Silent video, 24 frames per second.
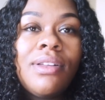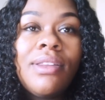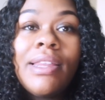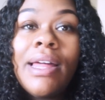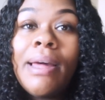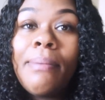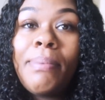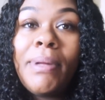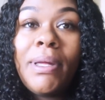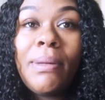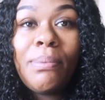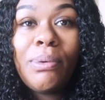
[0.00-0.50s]

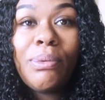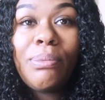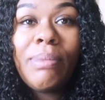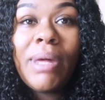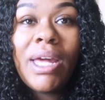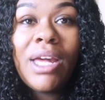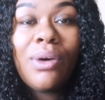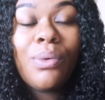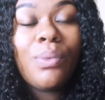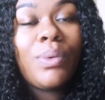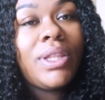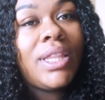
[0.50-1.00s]
that people
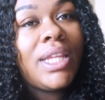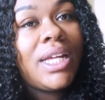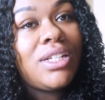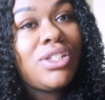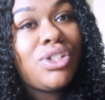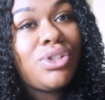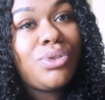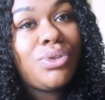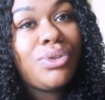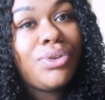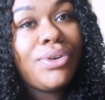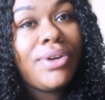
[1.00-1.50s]
make when they
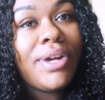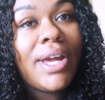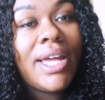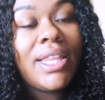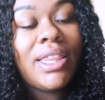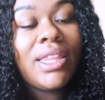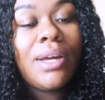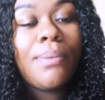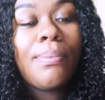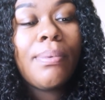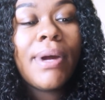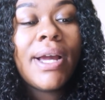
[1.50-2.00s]
do
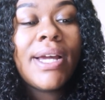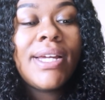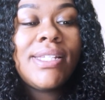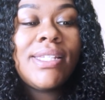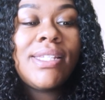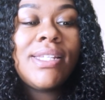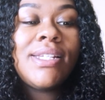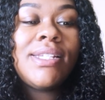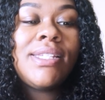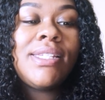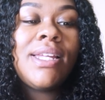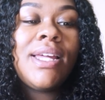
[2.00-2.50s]
create their
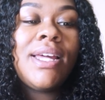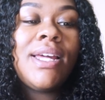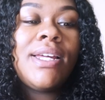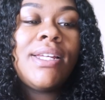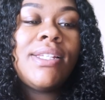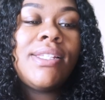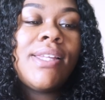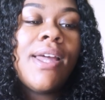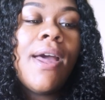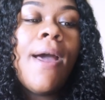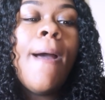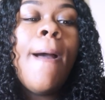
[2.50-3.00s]
prices
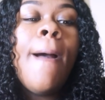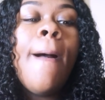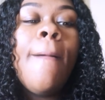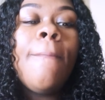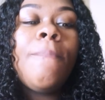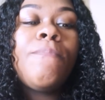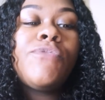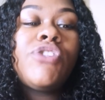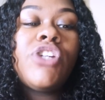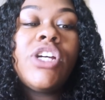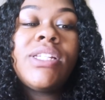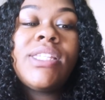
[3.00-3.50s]
is
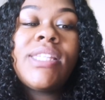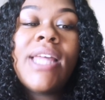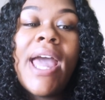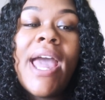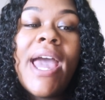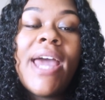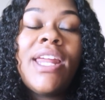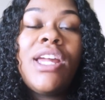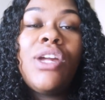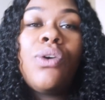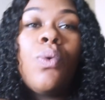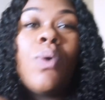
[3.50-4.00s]
just
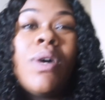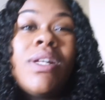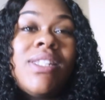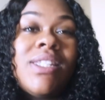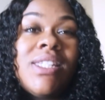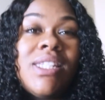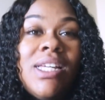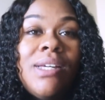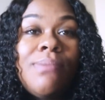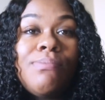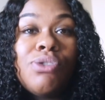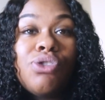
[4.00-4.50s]
adding what
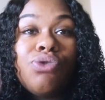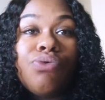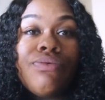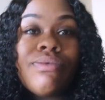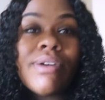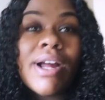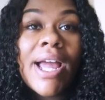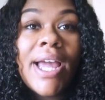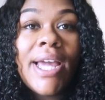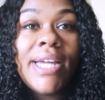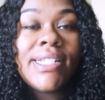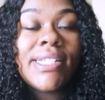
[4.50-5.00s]
seems
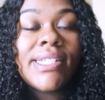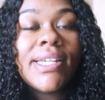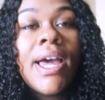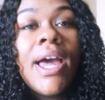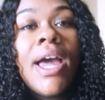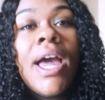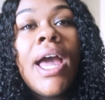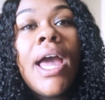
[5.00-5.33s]
right.